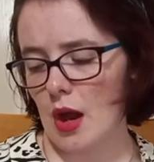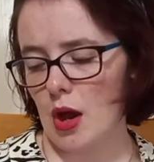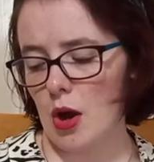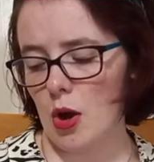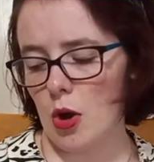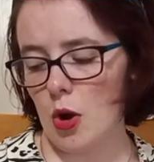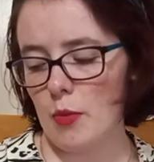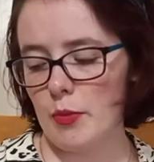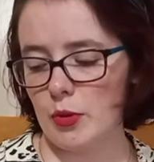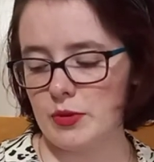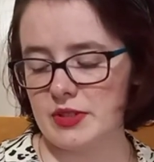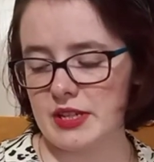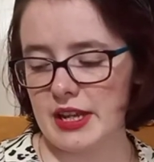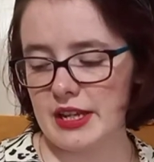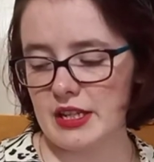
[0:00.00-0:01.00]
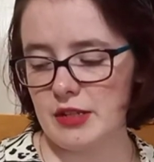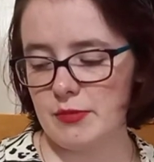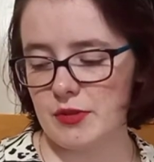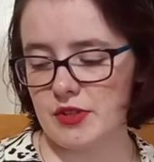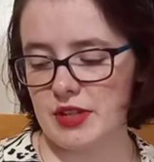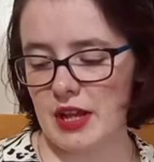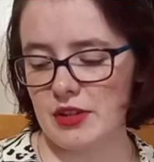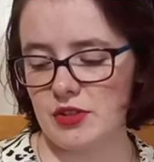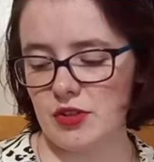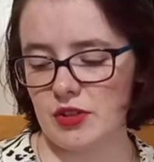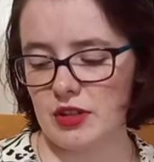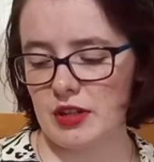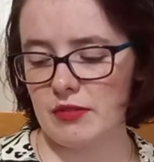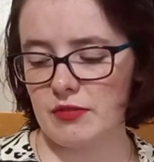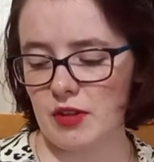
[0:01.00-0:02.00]
almost 80% done,
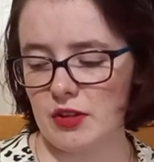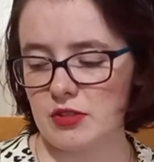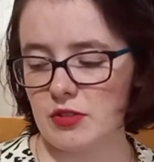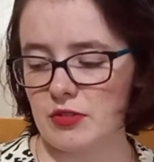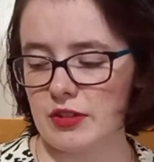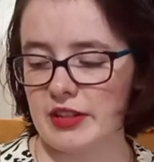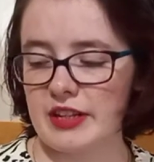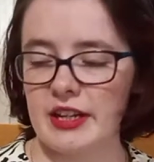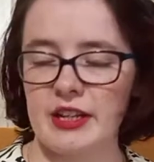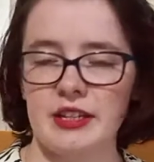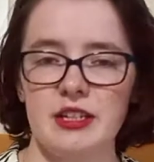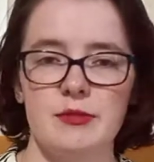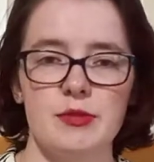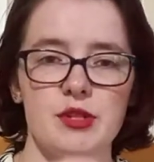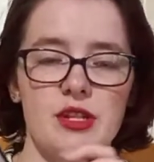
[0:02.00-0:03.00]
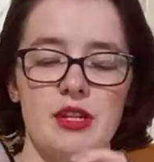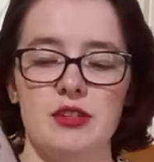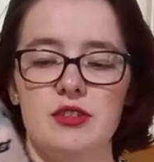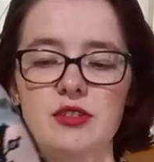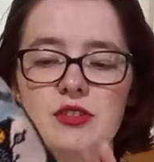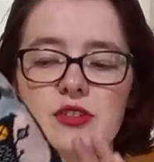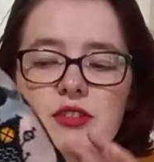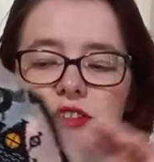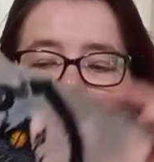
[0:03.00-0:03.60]
if not already 80% done.